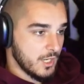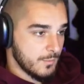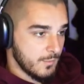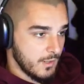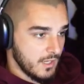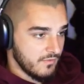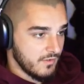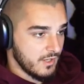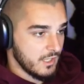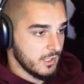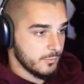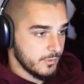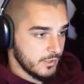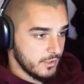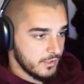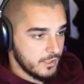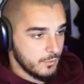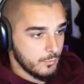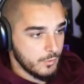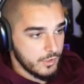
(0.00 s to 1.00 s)
my
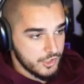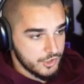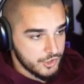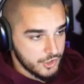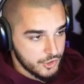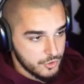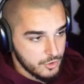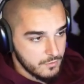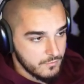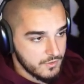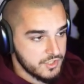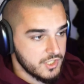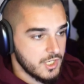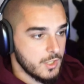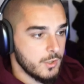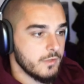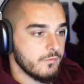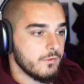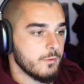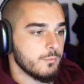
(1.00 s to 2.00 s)
availability. What is the service
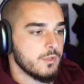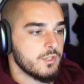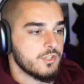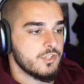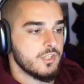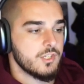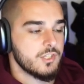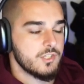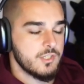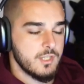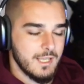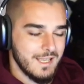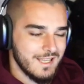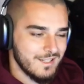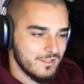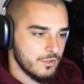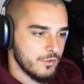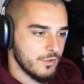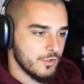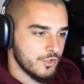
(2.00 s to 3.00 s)
area of your business? They
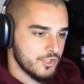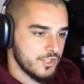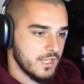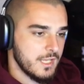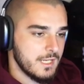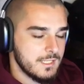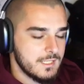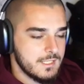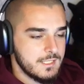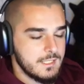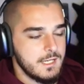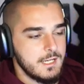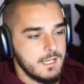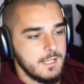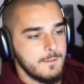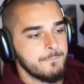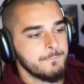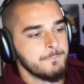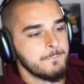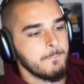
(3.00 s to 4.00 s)
enter their state, city,
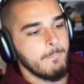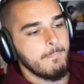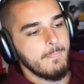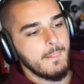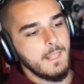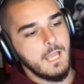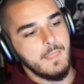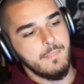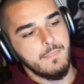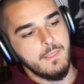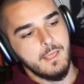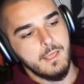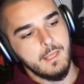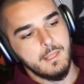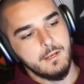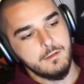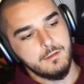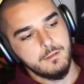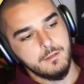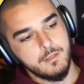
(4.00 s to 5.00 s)
and
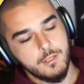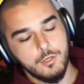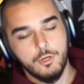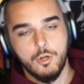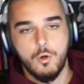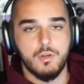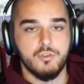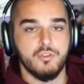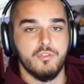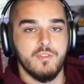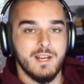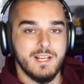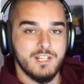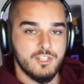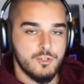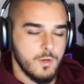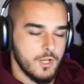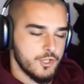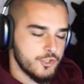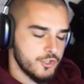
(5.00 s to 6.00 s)
then it'll go on to the next
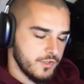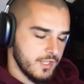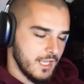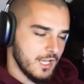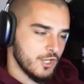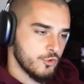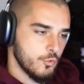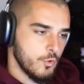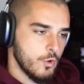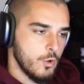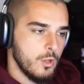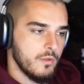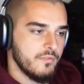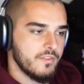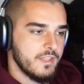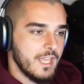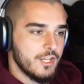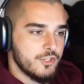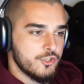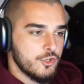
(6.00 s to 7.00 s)
question, the actual
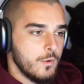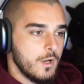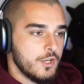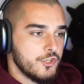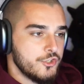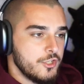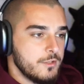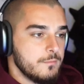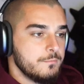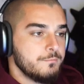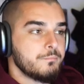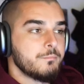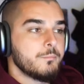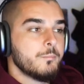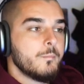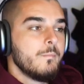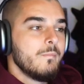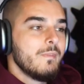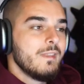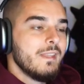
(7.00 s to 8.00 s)
qualification question.
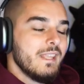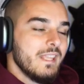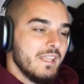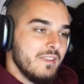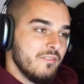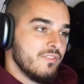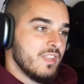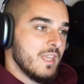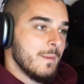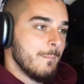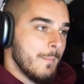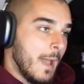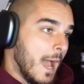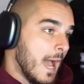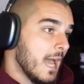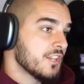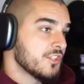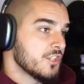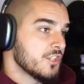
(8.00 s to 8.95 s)
If they pass the